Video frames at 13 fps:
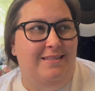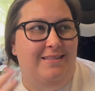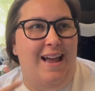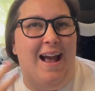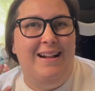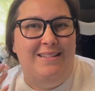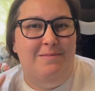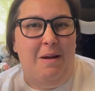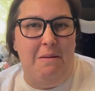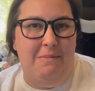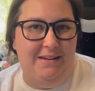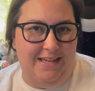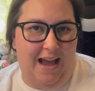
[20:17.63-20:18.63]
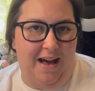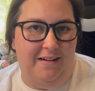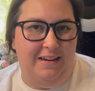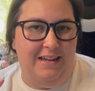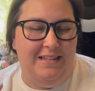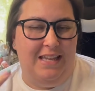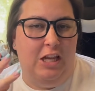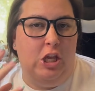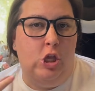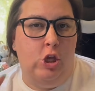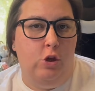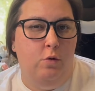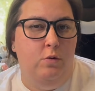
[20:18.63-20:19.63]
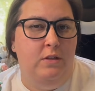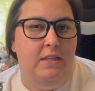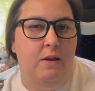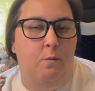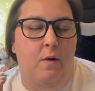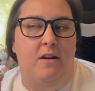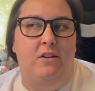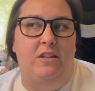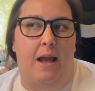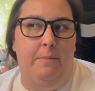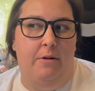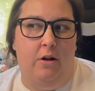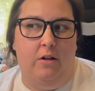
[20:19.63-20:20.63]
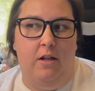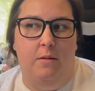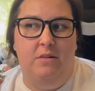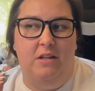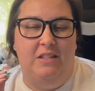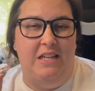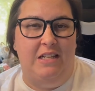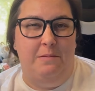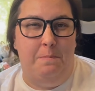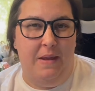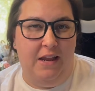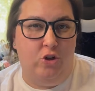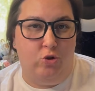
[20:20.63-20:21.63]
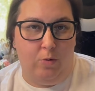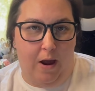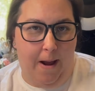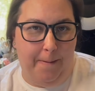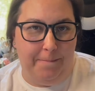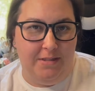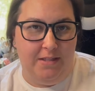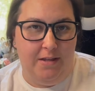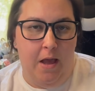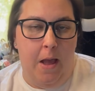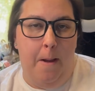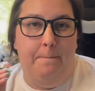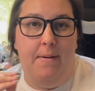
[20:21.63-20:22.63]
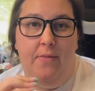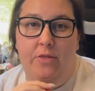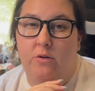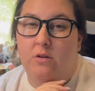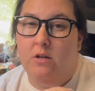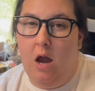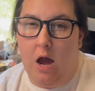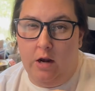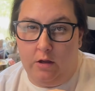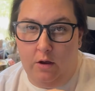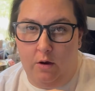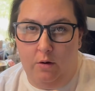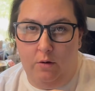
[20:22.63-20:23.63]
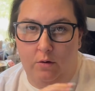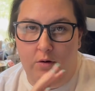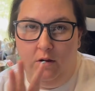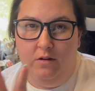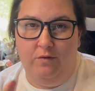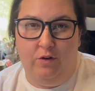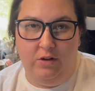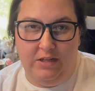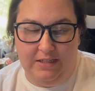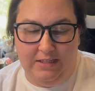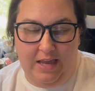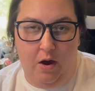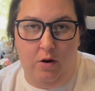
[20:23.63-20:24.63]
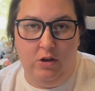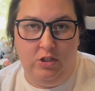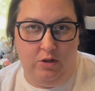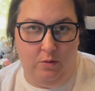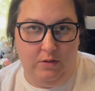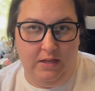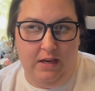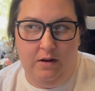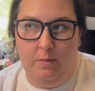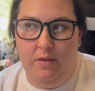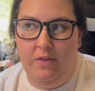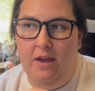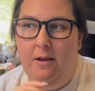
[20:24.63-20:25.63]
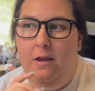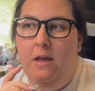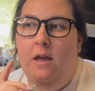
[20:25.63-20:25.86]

That's my mentality, is like, use it when Diamond Art Club does these big drops, but there's not a code for discount associated with it.